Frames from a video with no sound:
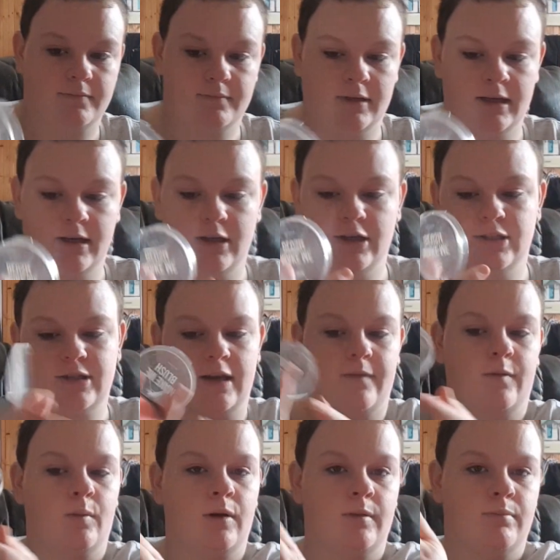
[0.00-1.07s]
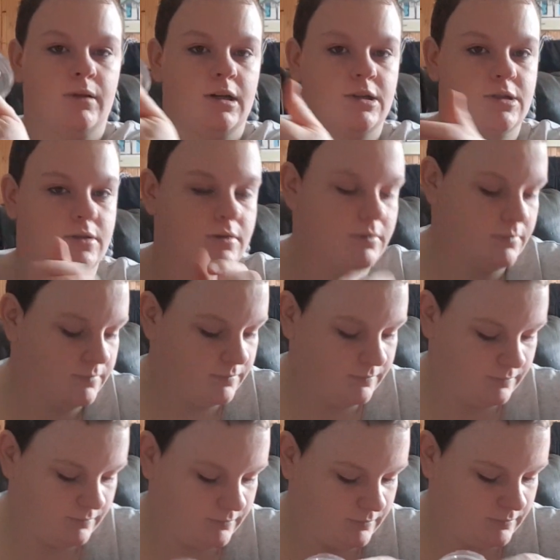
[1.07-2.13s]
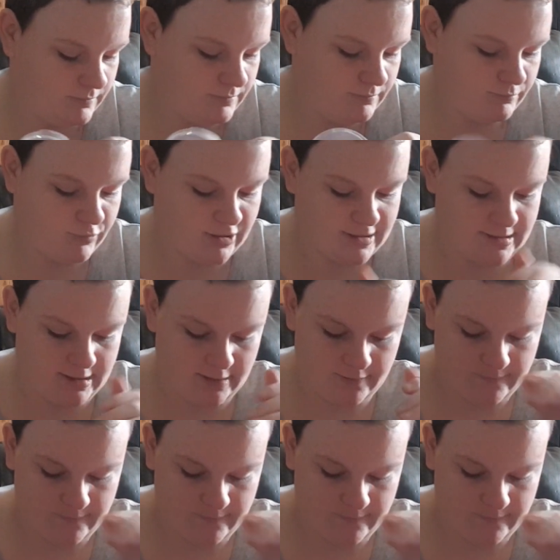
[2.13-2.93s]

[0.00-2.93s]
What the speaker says: And it used to have the word blush pressed in.